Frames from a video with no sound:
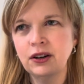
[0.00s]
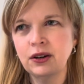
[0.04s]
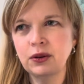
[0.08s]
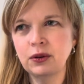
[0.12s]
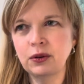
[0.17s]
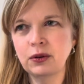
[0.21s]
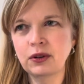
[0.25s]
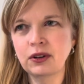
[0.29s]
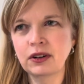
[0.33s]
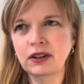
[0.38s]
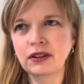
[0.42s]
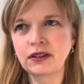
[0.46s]

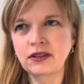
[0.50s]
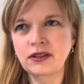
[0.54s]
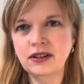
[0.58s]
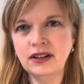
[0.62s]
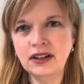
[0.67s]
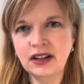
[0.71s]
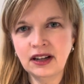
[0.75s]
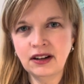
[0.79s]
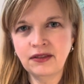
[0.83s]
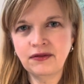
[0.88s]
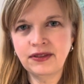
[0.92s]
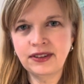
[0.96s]
or
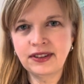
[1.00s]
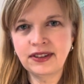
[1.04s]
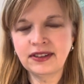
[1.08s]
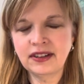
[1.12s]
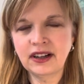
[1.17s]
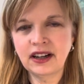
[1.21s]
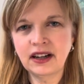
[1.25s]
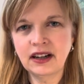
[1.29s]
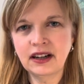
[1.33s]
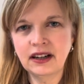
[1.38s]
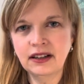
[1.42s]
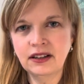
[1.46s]

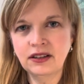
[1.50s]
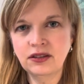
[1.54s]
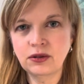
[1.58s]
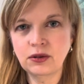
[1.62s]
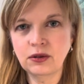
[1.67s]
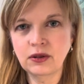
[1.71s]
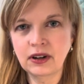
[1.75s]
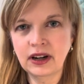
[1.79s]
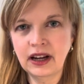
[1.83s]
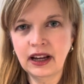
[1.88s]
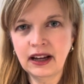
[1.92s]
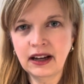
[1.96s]
de-emphasized
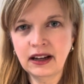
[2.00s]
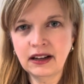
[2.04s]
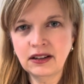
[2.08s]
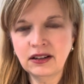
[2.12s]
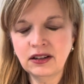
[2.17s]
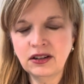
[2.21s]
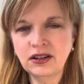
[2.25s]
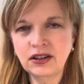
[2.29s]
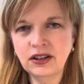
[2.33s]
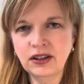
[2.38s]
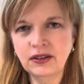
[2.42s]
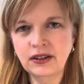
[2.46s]
or
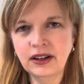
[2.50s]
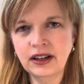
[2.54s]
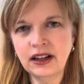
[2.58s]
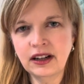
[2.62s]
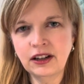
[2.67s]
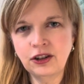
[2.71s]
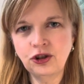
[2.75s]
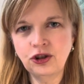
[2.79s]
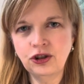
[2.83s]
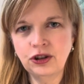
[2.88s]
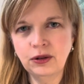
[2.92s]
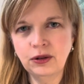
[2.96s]
added to it. And